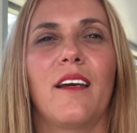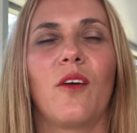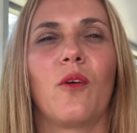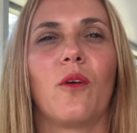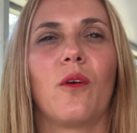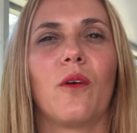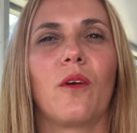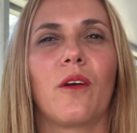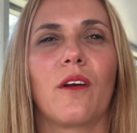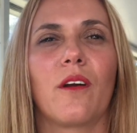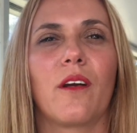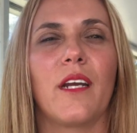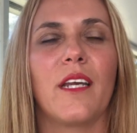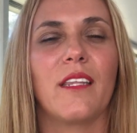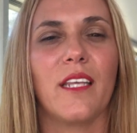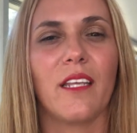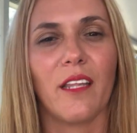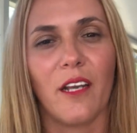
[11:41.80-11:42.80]

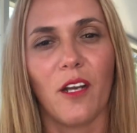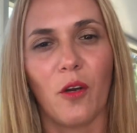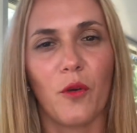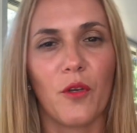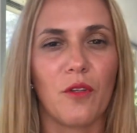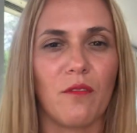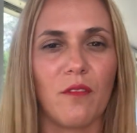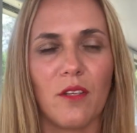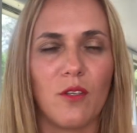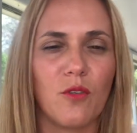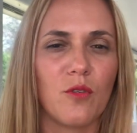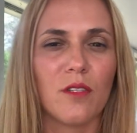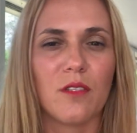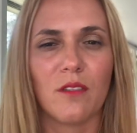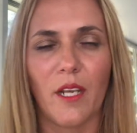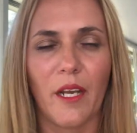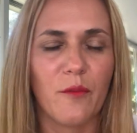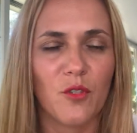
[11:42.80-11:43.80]
and they're like, oh,
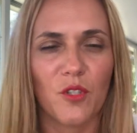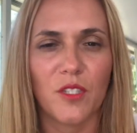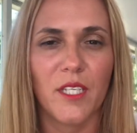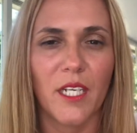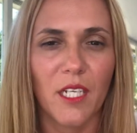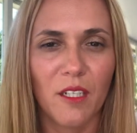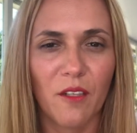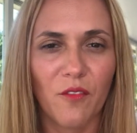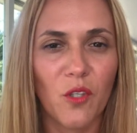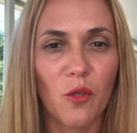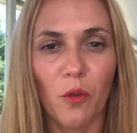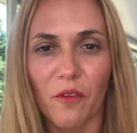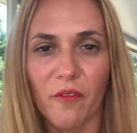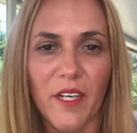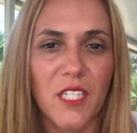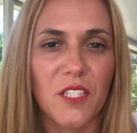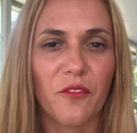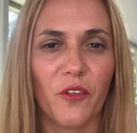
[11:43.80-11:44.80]
I was just thinking of you, or
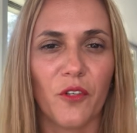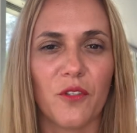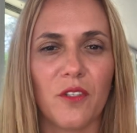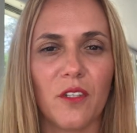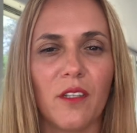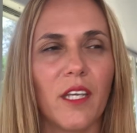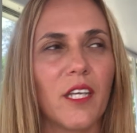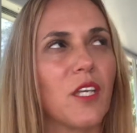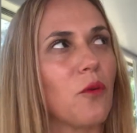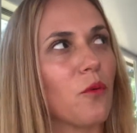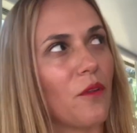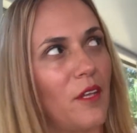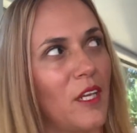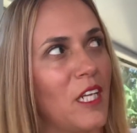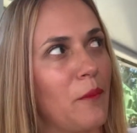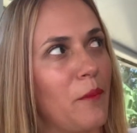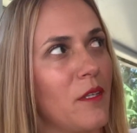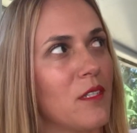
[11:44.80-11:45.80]
vice versa. Like you were
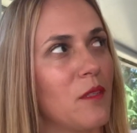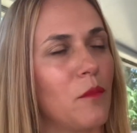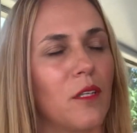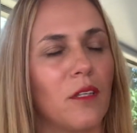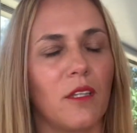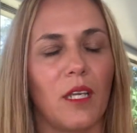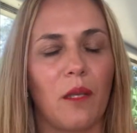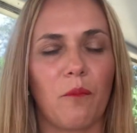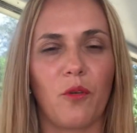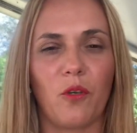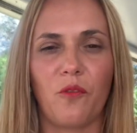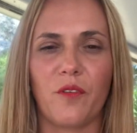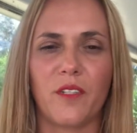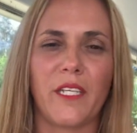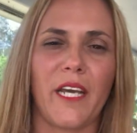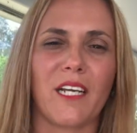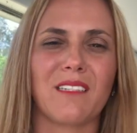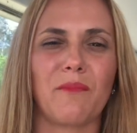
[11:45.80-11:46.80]
thinking about something and like poof, a
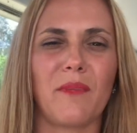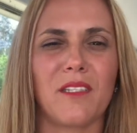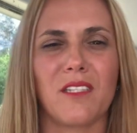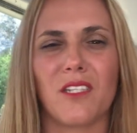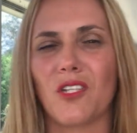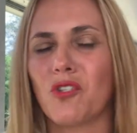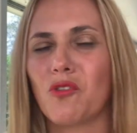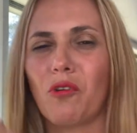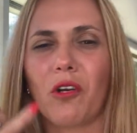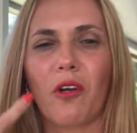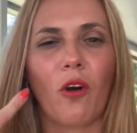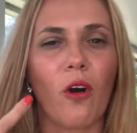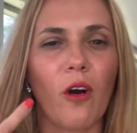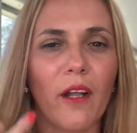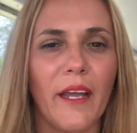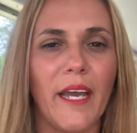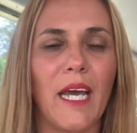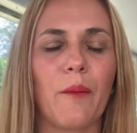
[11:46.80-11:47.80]
text message or a
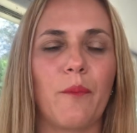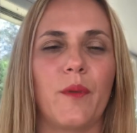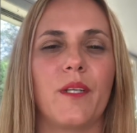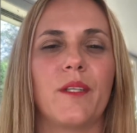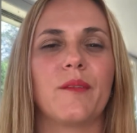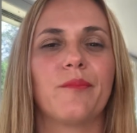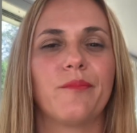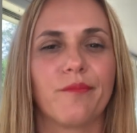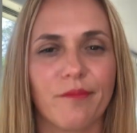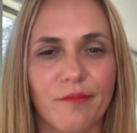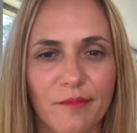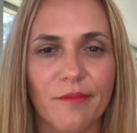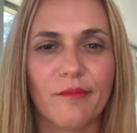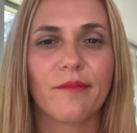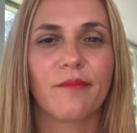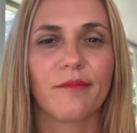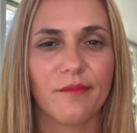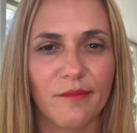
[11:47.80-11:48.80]
call happened.
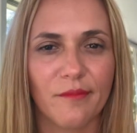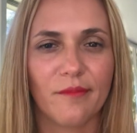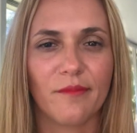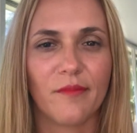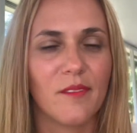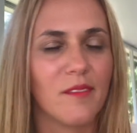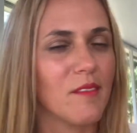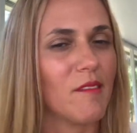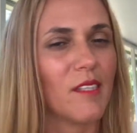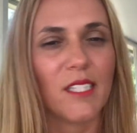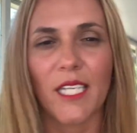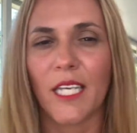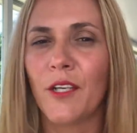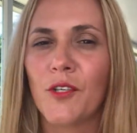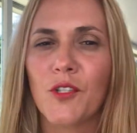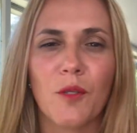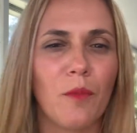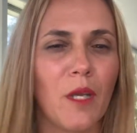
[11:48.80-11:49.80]
It's
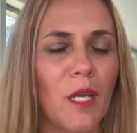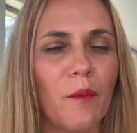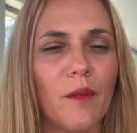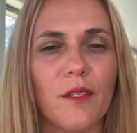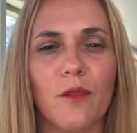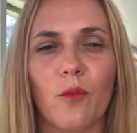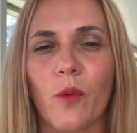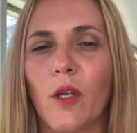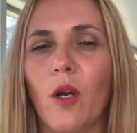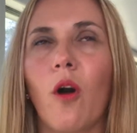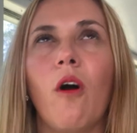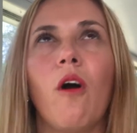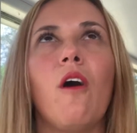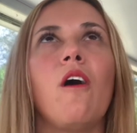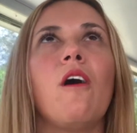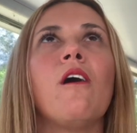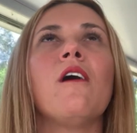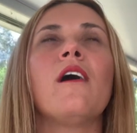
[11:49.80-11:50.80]
energy, babies. We're
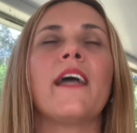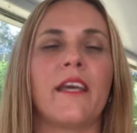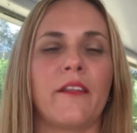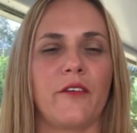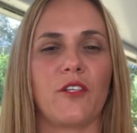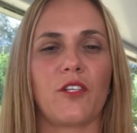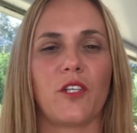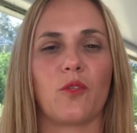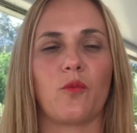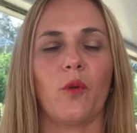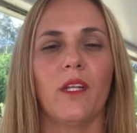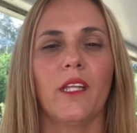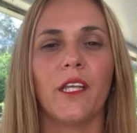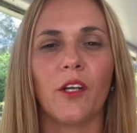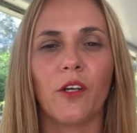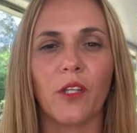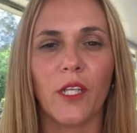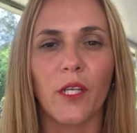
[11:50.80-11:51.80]
all energies. We're
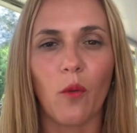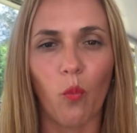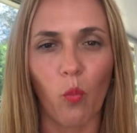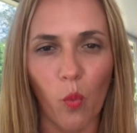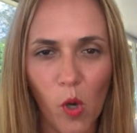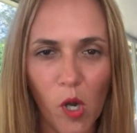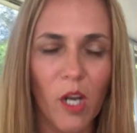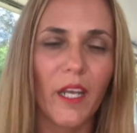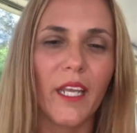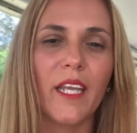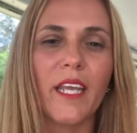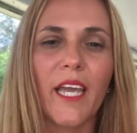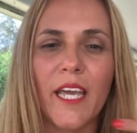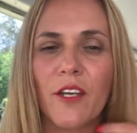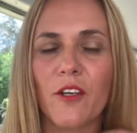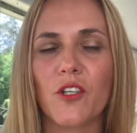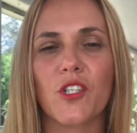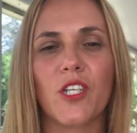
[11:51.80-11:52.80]
literally walking
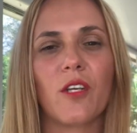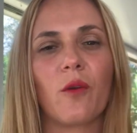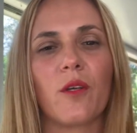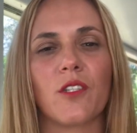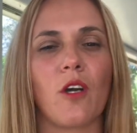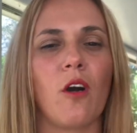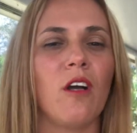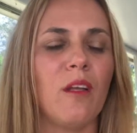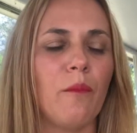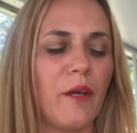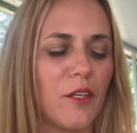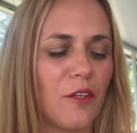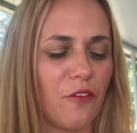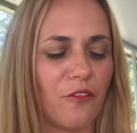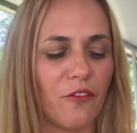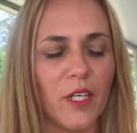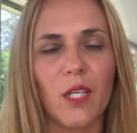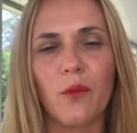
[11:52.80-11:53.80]
energy. It's all about
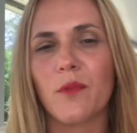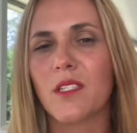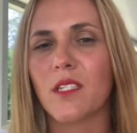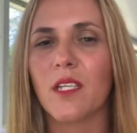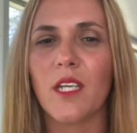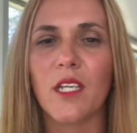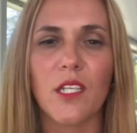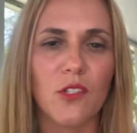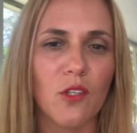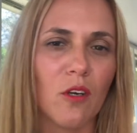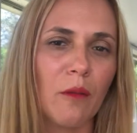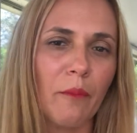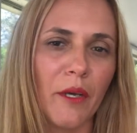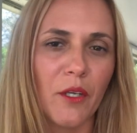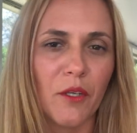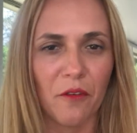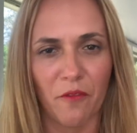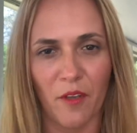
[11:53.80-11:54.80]
your frequency, and it's all
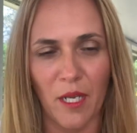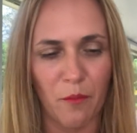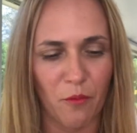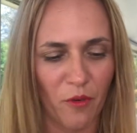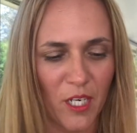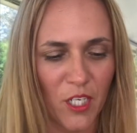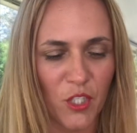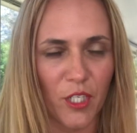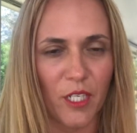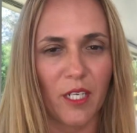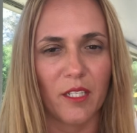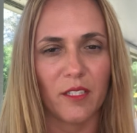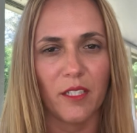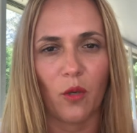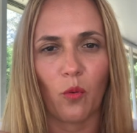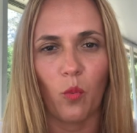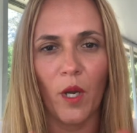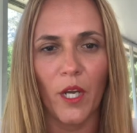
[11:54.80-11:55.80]
about your vibration. It's
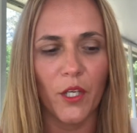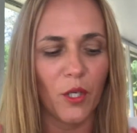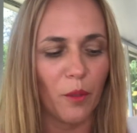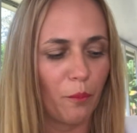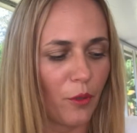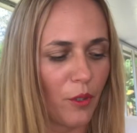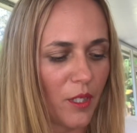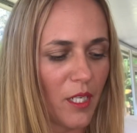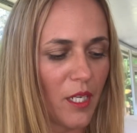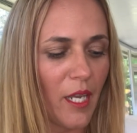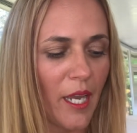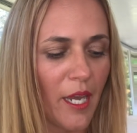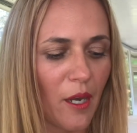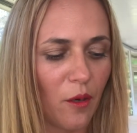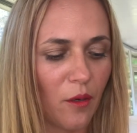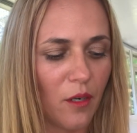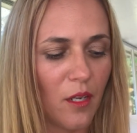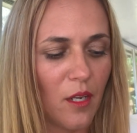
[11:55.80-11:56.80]
like what you're putting
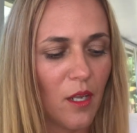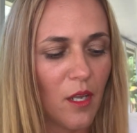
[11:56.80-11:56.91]
out.